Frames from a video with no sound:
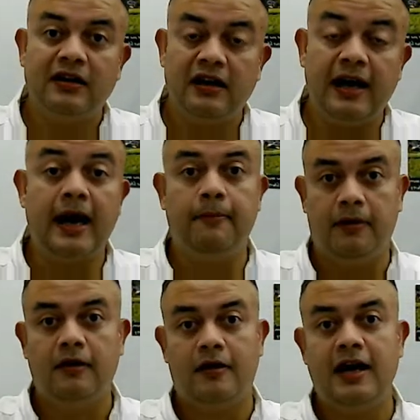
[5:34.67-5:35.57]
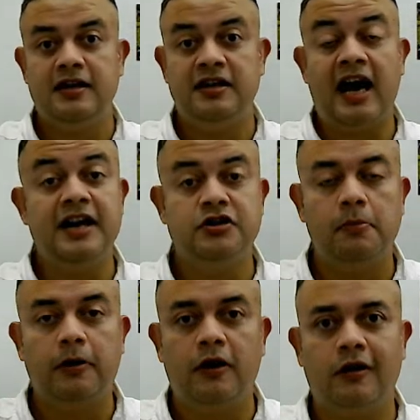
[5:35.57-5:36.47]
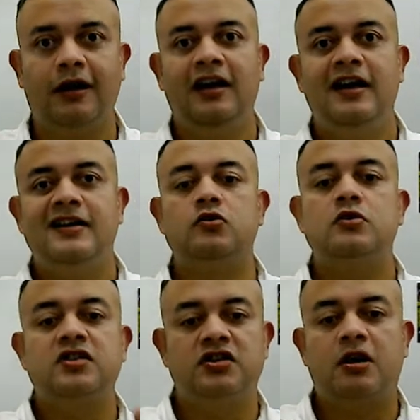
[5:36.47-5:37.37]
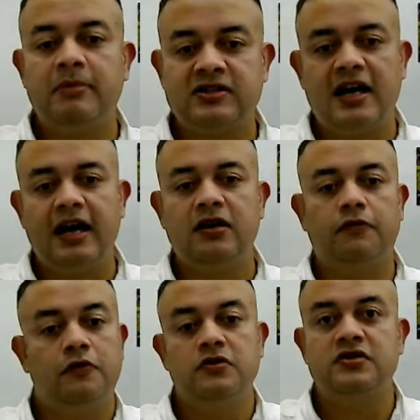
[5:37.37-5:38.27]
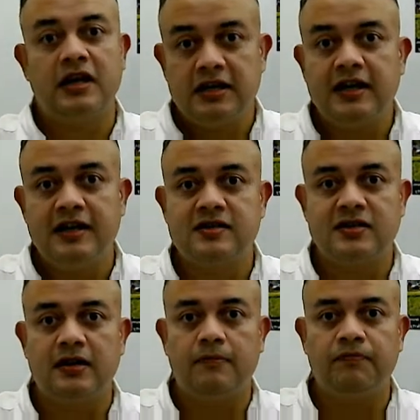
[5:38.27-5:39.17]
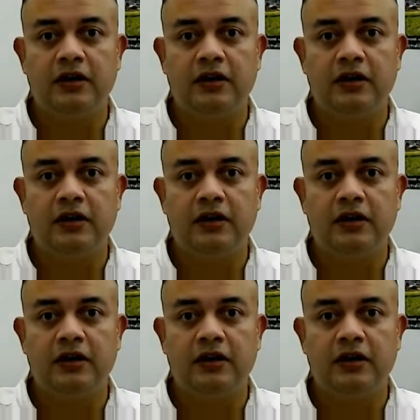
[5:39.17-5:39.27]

lab right in heidelberg so it's a german site of course it, it's um,